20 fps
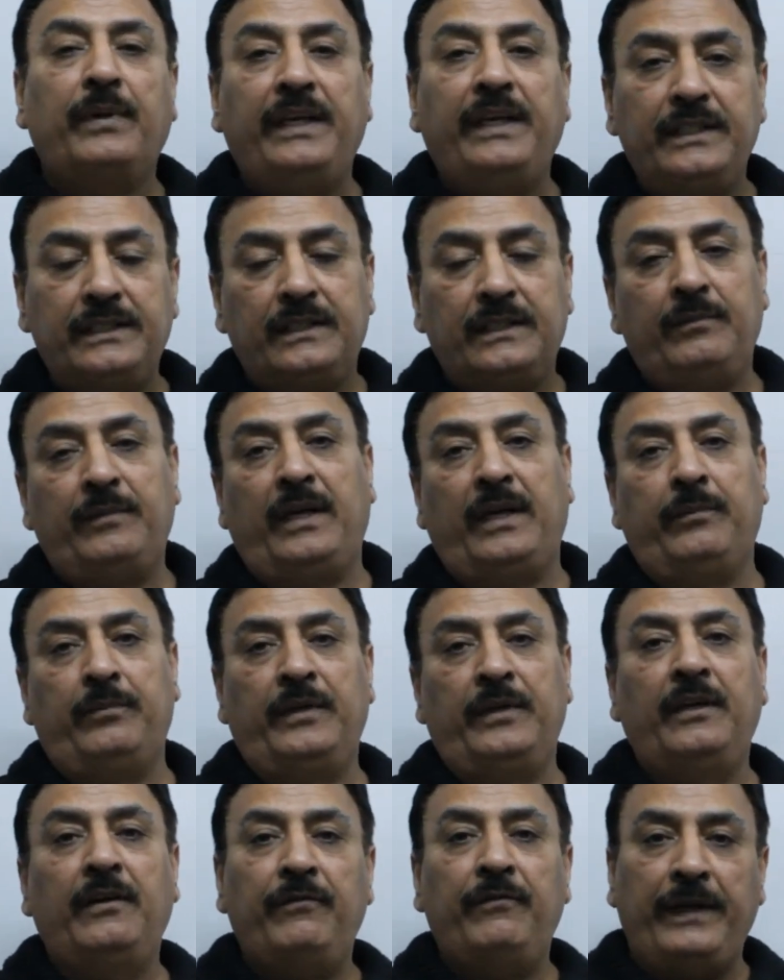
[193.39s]
Please
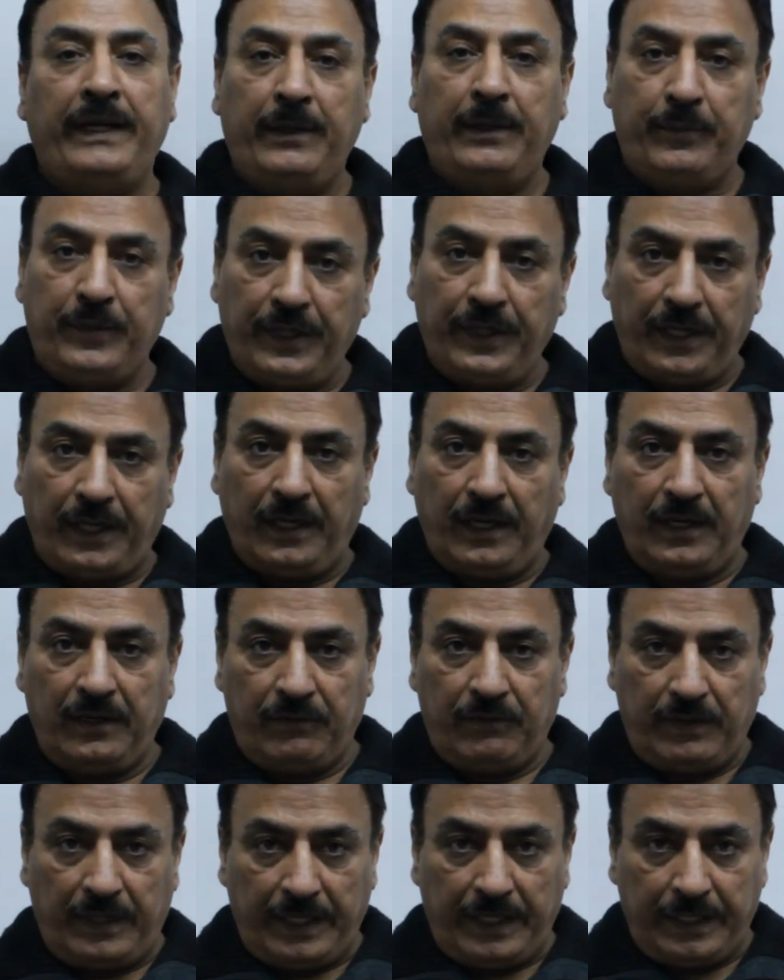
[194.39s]
remember, when a
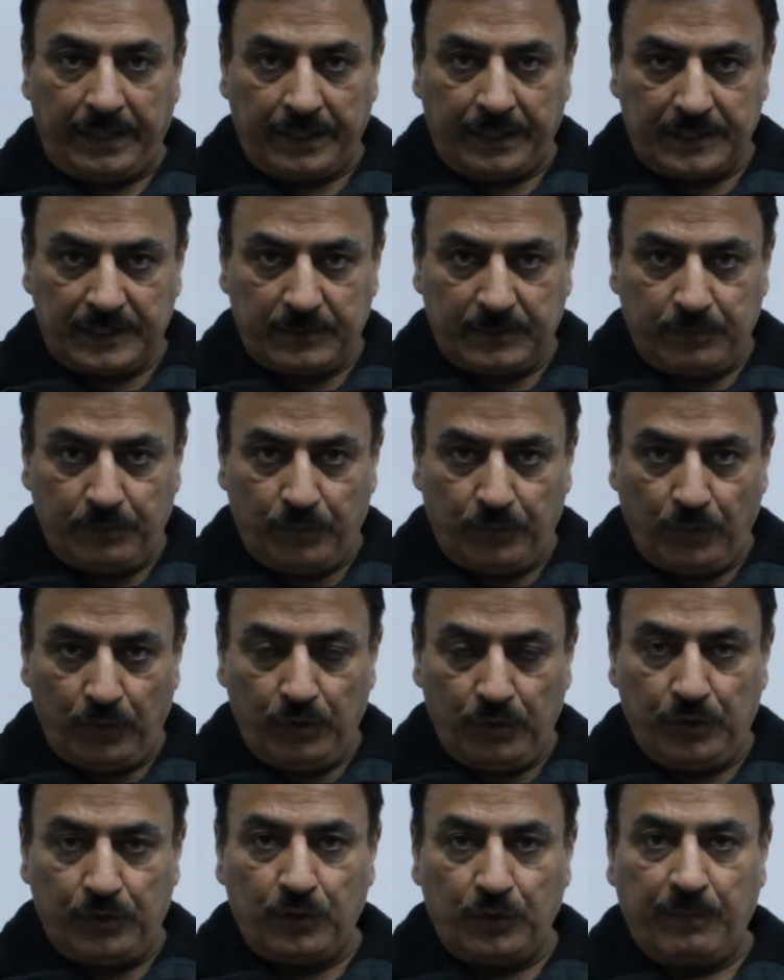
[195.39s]
particular wire is
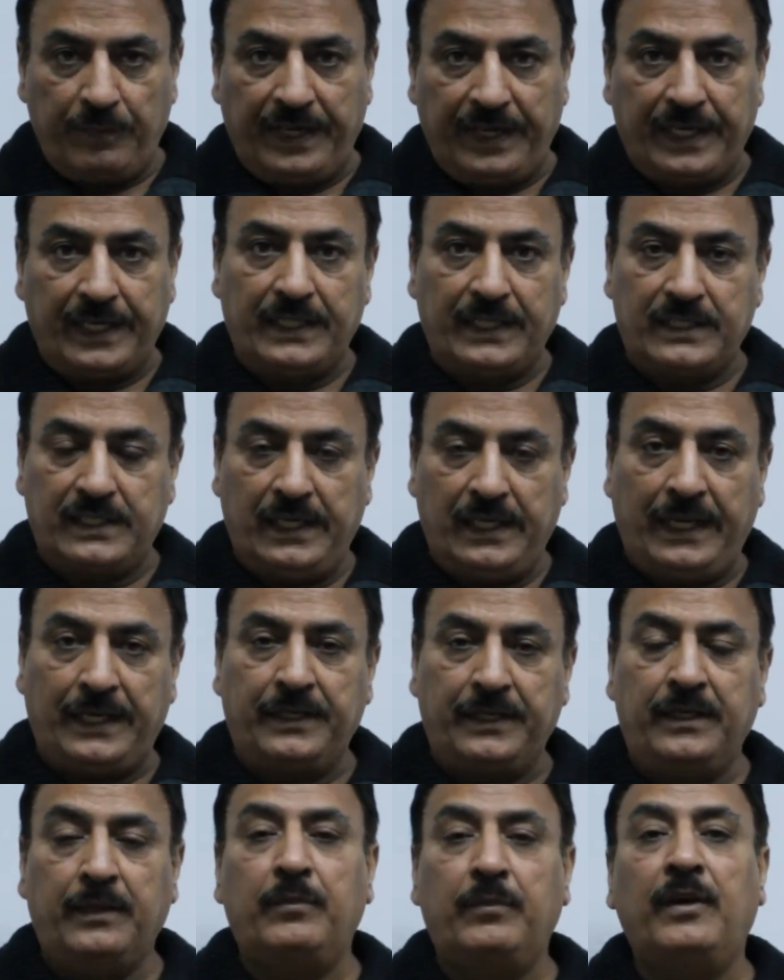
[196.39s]
pulled to make its
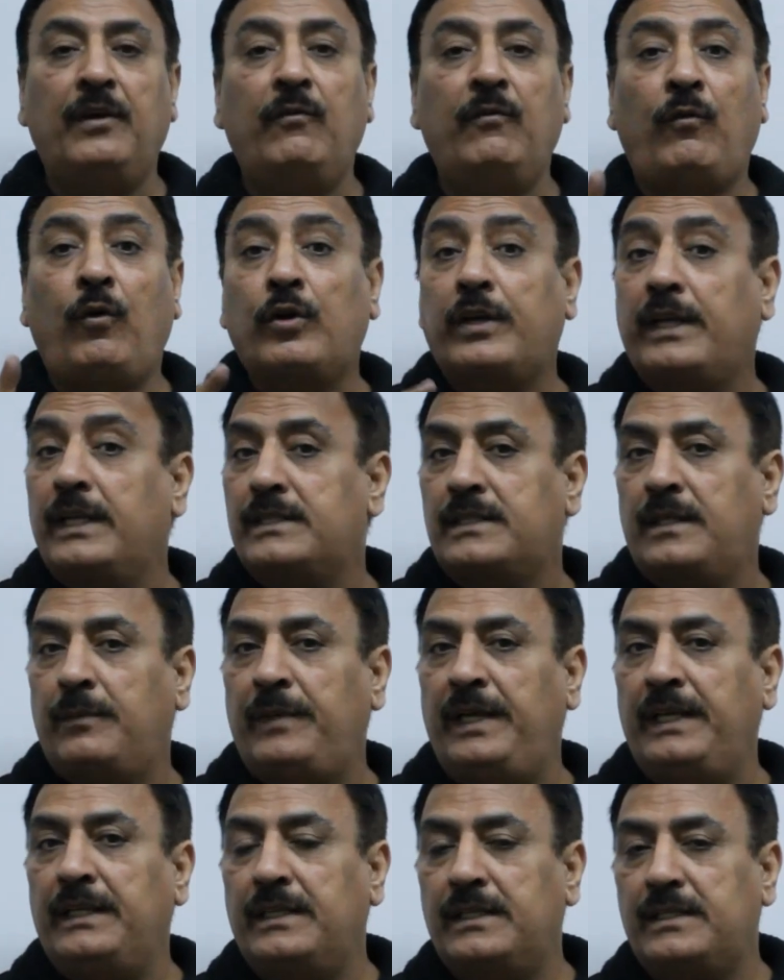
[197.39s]
length double, what has
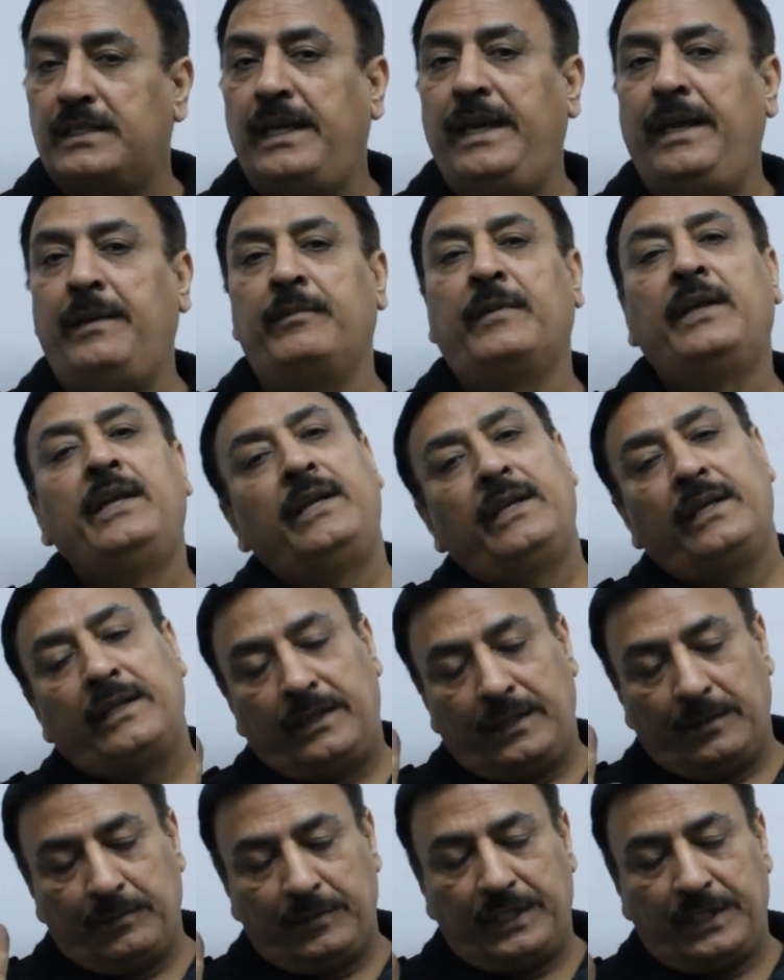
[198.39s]
remained the same?
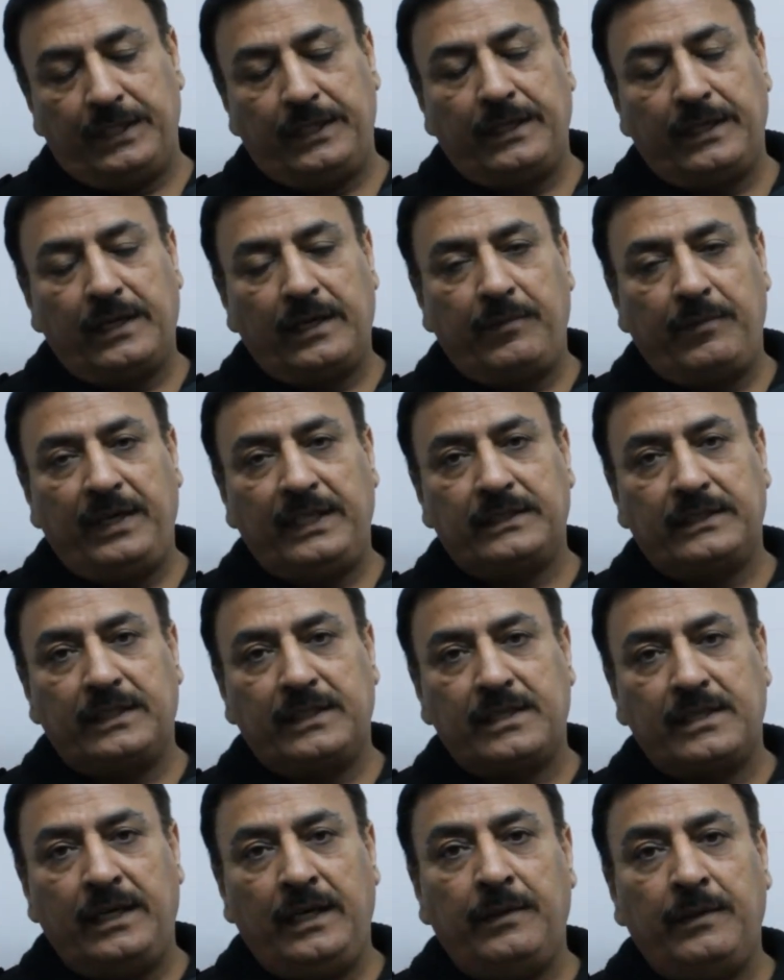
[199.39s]
The material remains
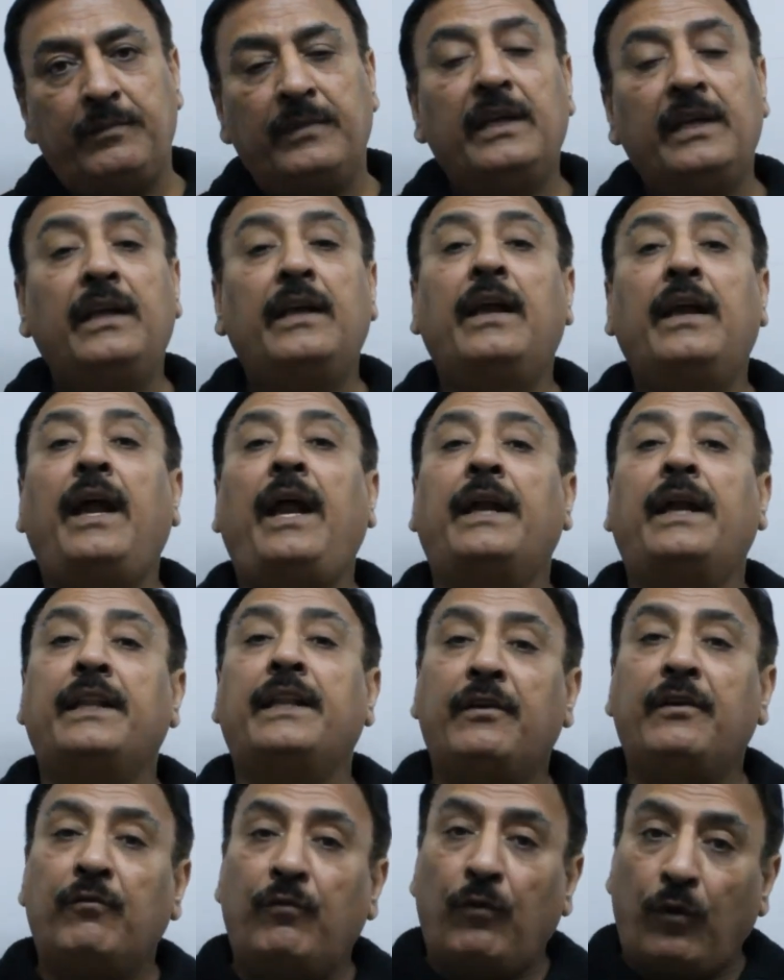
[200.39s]
the same
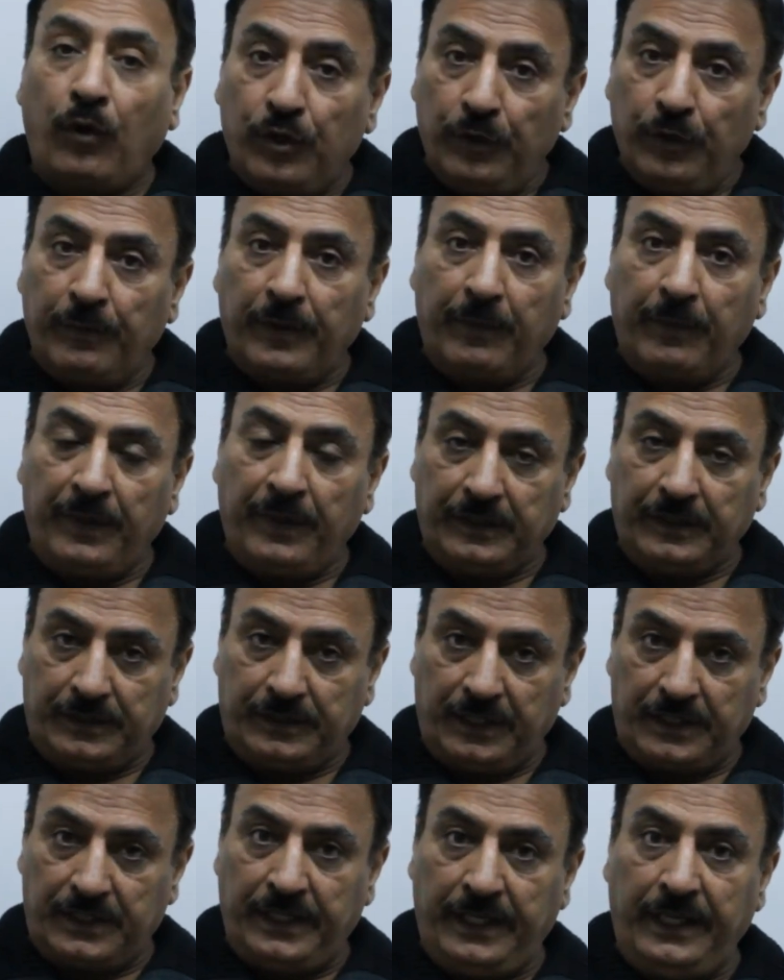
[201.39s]
and the volume remains
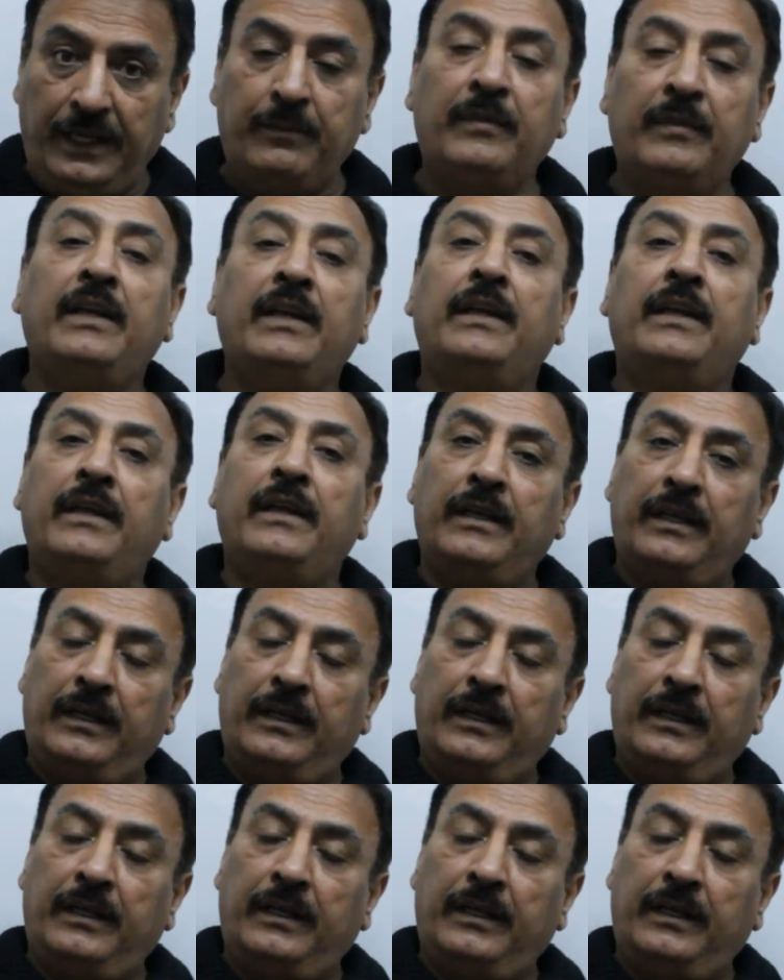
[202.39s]
the same.